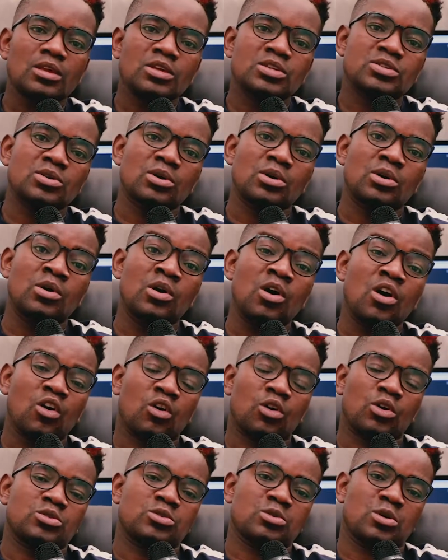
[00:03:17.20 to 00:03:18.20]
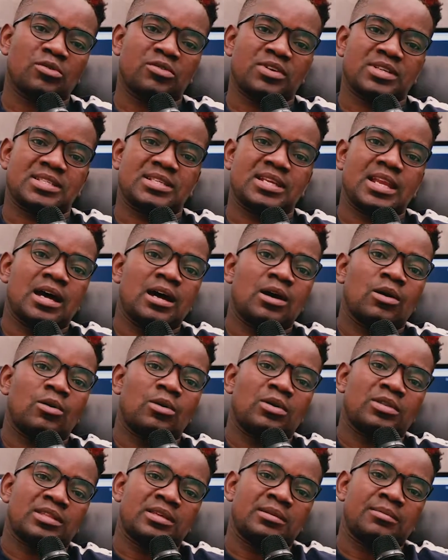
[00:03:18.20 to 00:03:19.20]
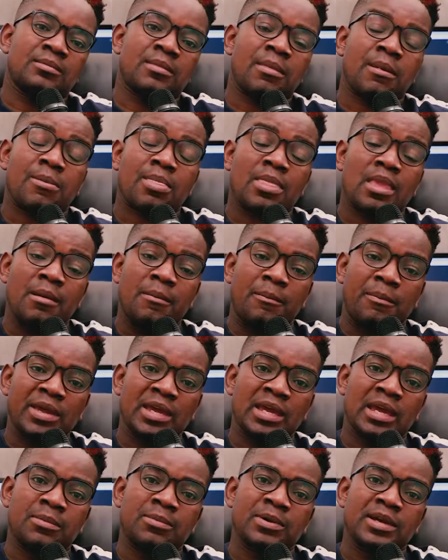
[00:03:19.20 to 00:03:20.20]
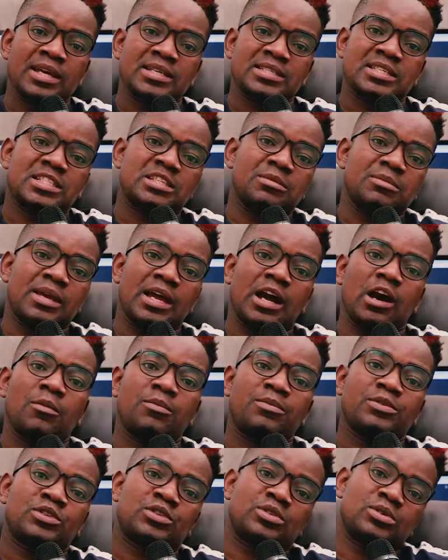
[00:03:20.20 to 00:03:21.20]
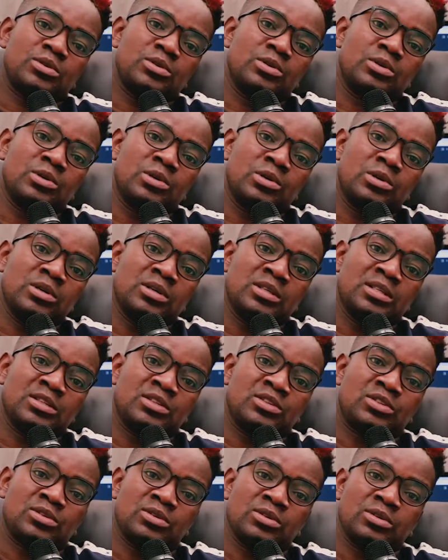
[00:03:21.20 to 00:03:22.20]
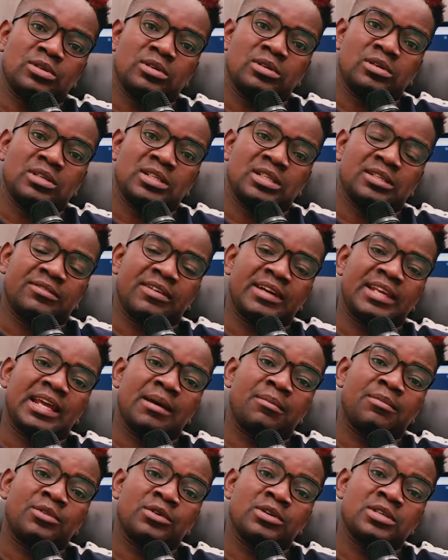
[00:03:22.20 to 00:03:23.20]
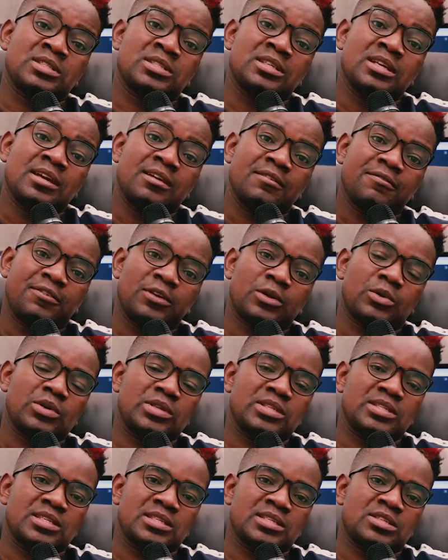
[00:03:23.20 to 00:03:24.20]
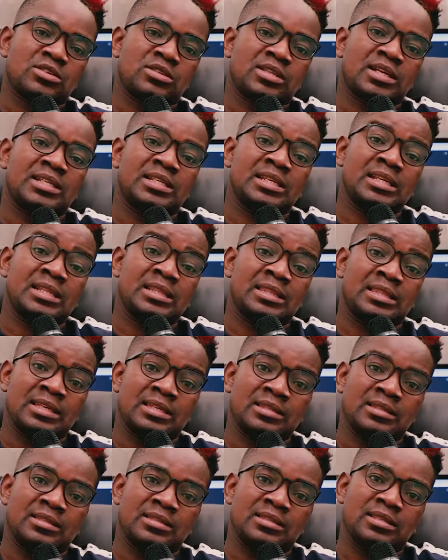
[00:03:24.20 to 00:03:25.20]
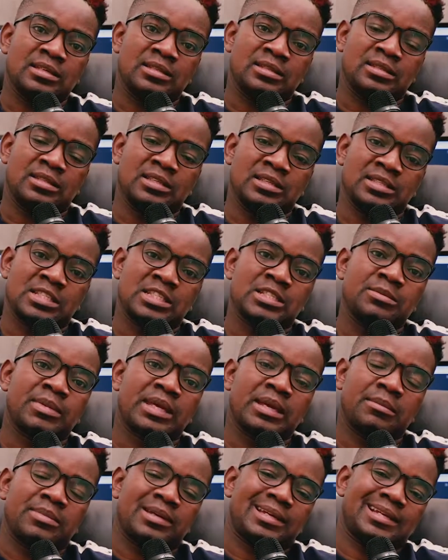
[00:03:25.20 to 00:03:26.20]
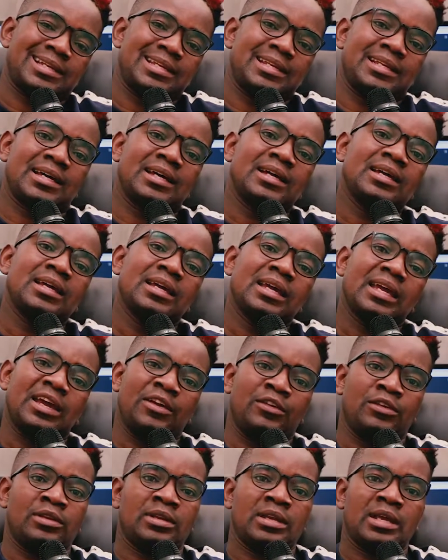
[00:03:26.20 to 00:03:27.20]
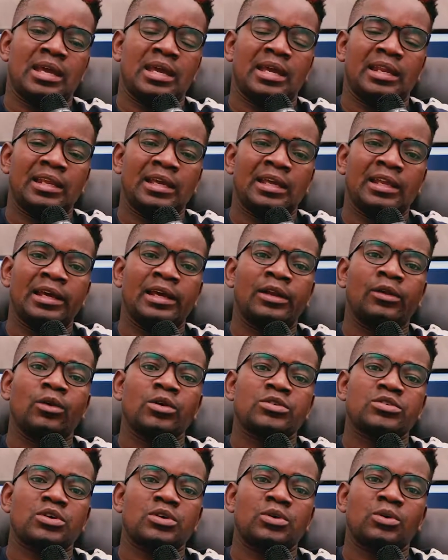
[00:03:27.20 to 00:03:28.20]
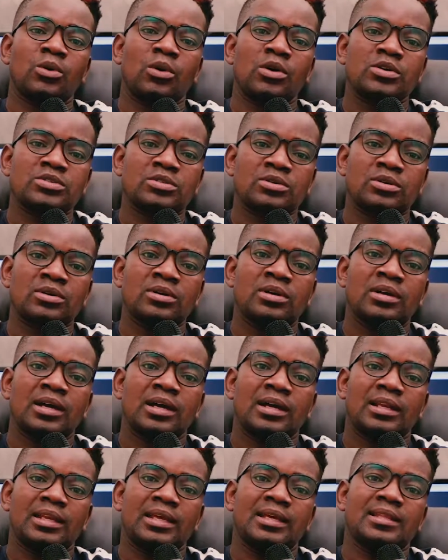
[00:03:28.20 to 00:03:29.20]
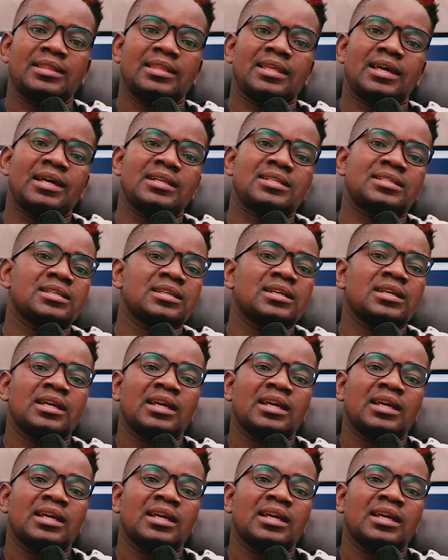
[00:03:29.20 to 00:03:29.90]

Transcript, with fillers: so crossovers now on the big bigger system help to to divide up those frequencies so that the, the, the system can be cleaner and and and also you also learn that